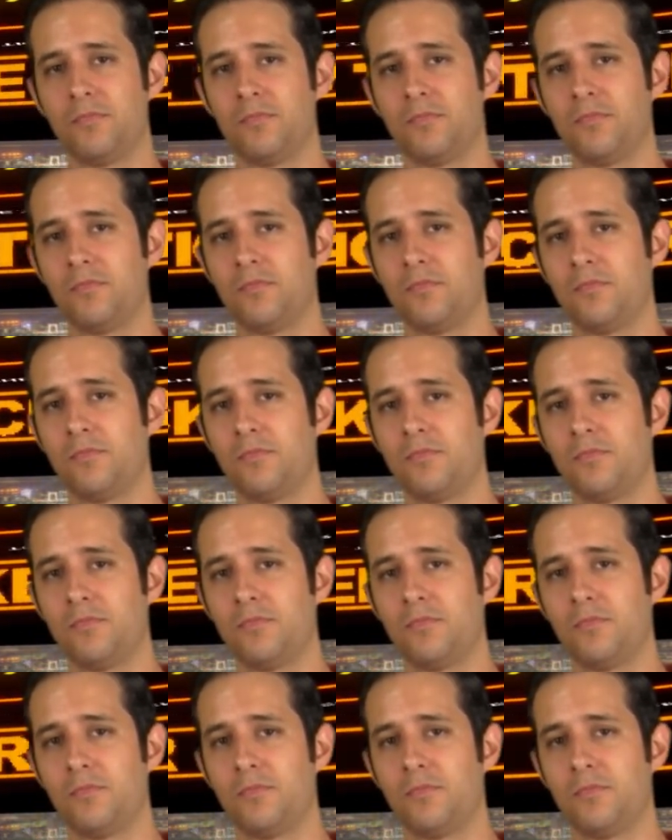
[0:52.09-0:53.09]

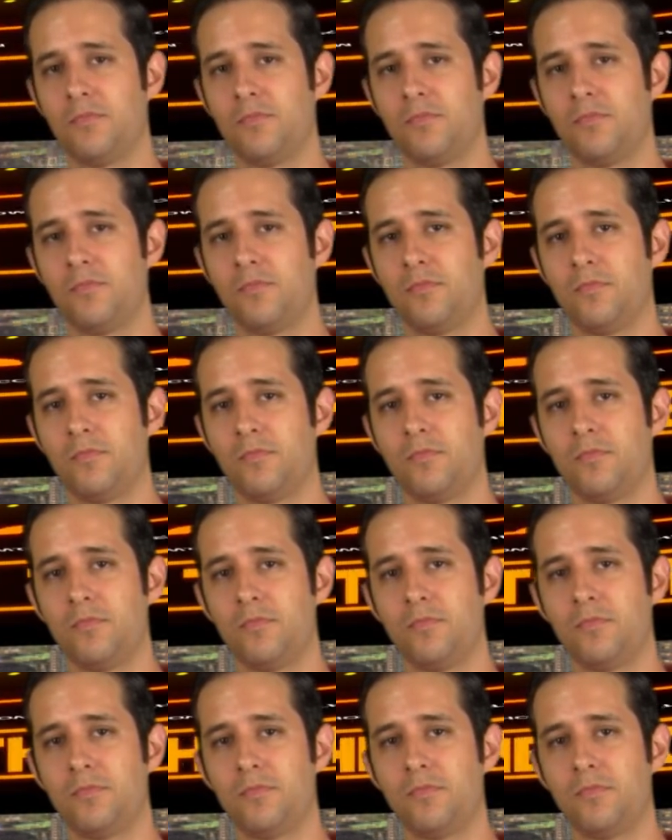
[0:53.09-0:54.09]

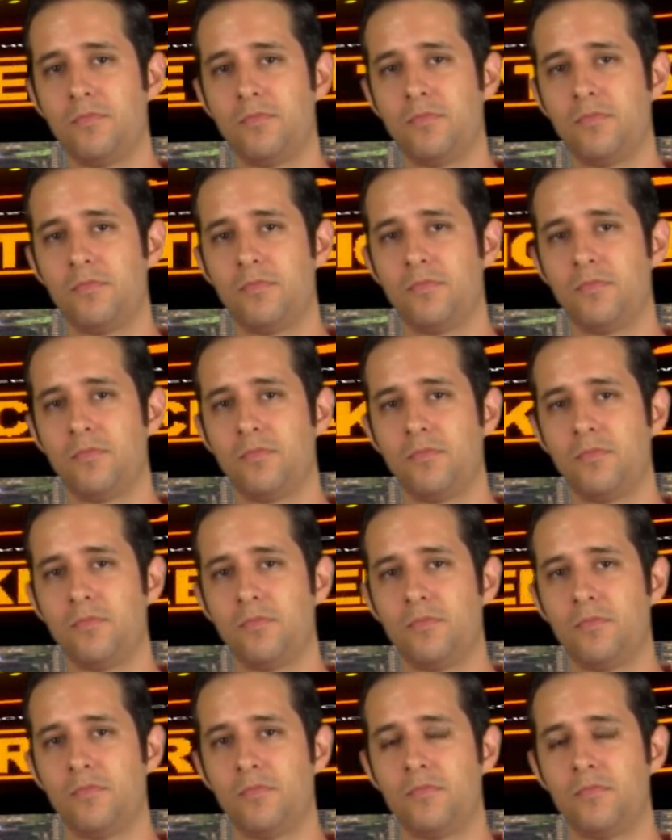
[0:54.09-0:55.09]

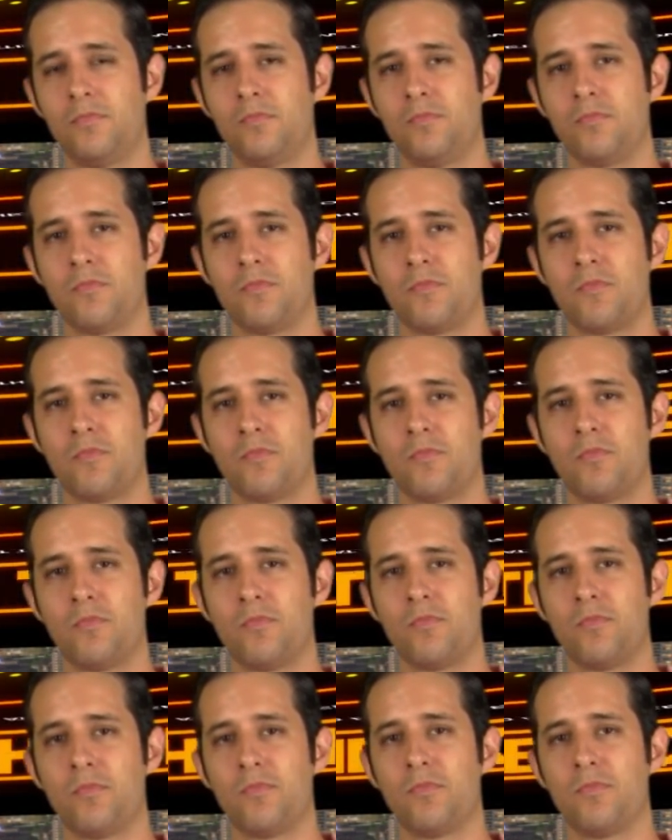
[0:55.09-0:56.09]

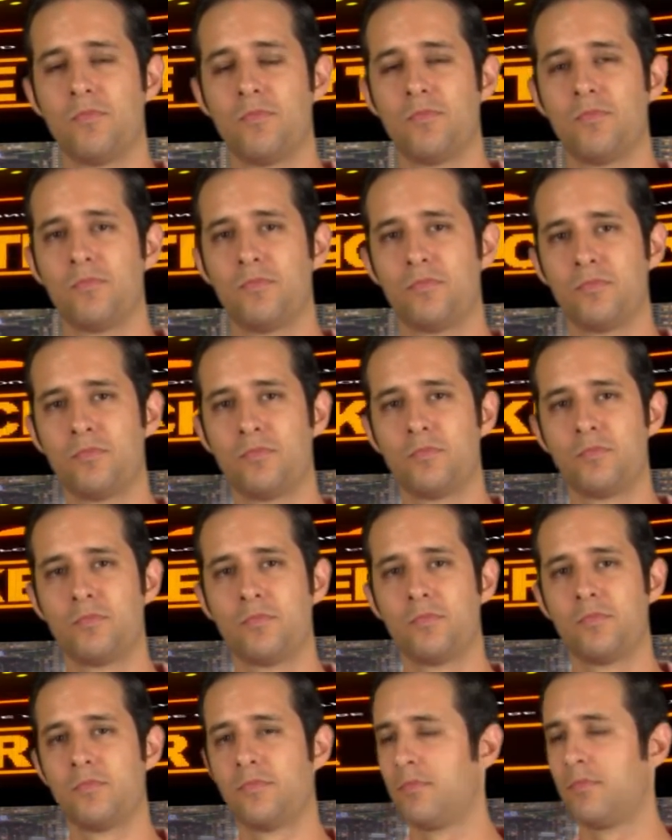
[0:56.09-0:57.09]

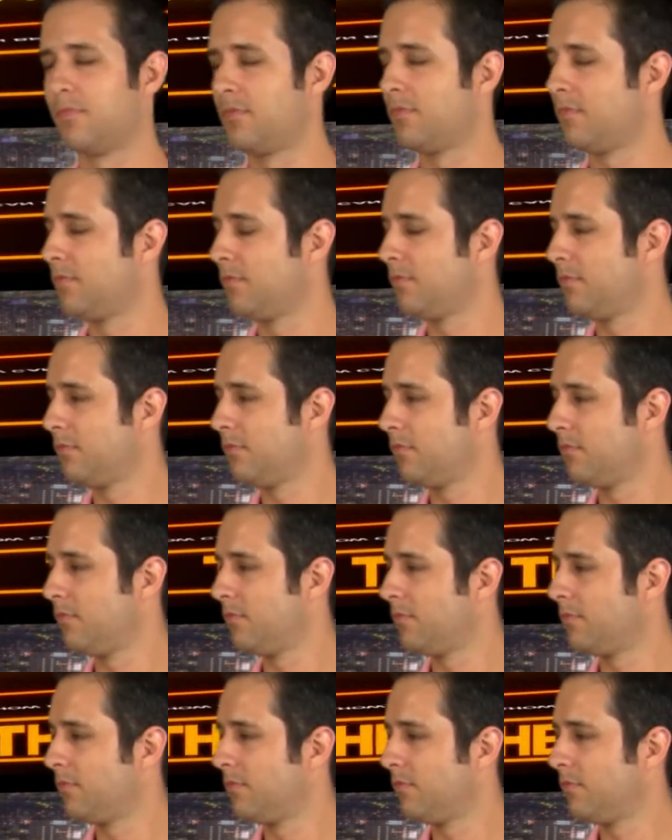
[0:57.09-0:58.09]

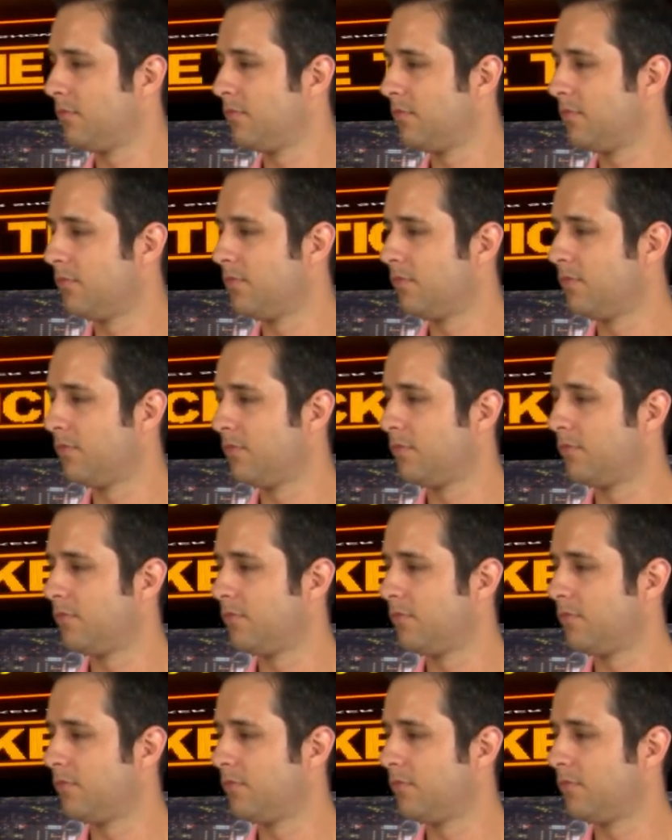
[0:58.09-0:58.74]
The person shown says nothing.